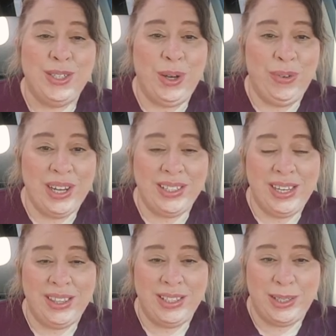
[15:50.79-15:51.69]
Don't forget to
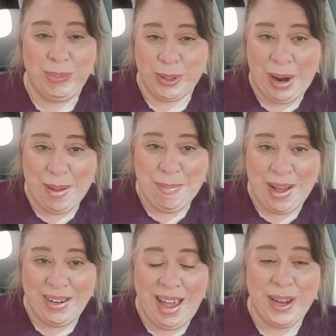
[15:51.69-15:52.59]
hit the subscribe
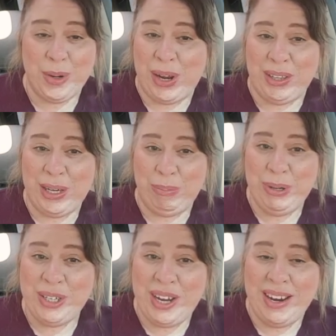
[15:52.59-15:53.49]
button. I greatly
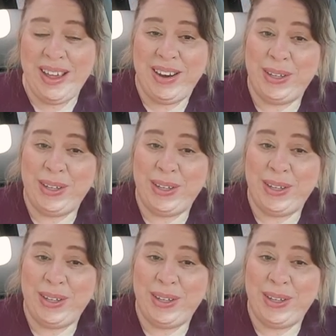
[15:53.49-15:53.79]
appreciate it.